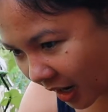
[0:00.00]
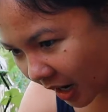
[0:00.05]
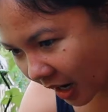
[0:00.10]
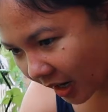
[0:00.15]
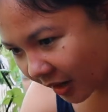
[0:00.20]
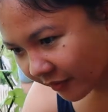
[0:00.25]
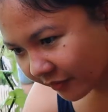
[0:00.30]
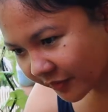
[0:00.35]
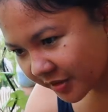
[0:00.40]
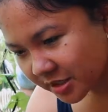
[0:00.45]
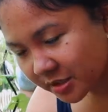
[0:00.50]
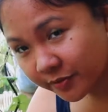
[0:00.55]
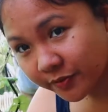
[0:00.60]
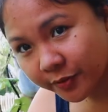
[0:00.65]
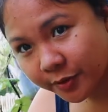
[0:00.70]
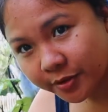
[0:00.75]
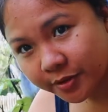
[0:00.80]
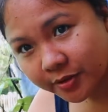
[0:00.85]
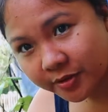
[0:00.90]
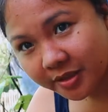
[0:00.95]
harvest for
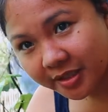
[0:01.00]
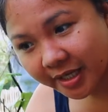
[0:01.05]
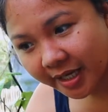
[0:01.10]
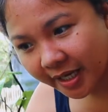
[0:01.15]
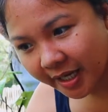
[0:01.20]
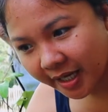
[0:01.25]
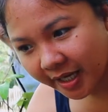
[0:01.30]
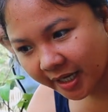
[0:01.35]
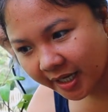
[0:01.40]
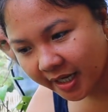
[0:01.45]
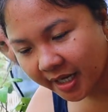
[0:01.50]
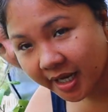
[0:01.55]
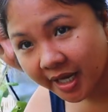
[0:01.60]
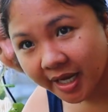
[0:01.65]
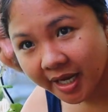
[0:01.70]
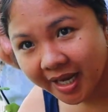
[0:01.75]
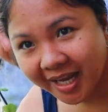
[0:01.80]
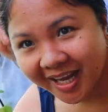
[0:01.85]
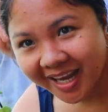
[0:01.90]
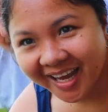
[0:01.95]
today.
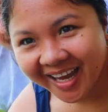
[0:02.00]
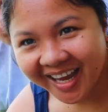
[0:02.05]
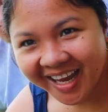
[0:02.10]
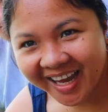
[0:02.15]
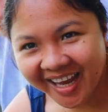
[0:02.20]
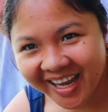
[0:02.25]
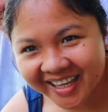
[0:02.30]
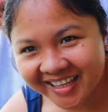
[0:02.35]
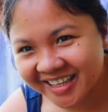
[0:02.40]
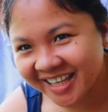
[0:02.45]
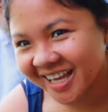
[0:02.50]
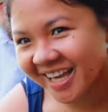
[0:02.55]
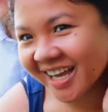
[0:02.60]
And